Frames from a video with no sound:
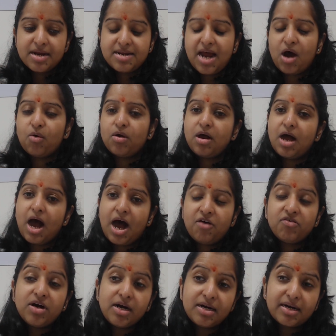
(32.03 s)
Now,
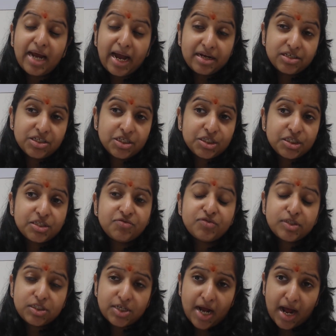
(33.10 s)
our digestive
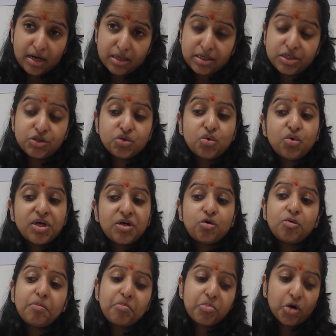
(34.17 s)
tract is
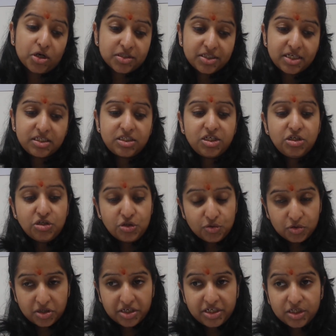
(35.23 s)
going to process the
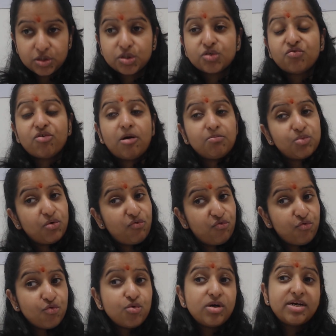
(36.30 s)
nutrients from the
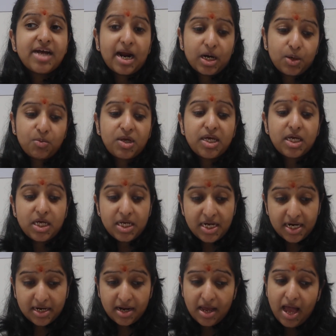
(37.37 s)
food that we
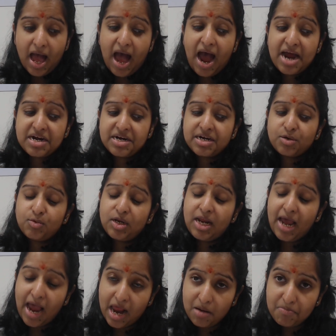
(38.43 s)
eat and it will
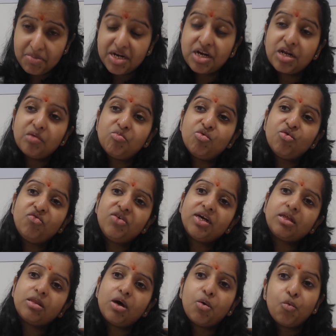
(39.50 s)
help in
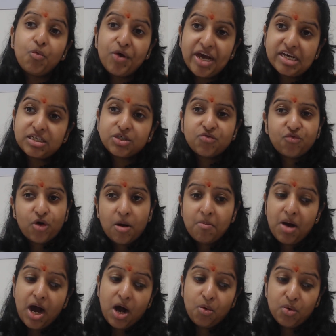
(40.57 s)
removing the waste
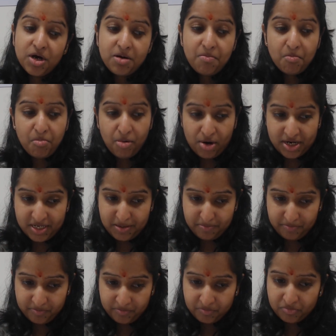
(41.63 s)
from our body.
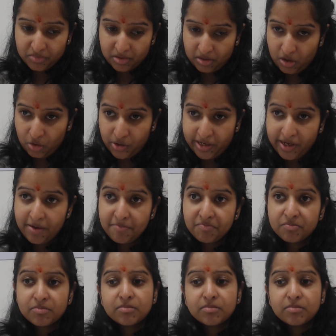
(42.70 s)
Okay.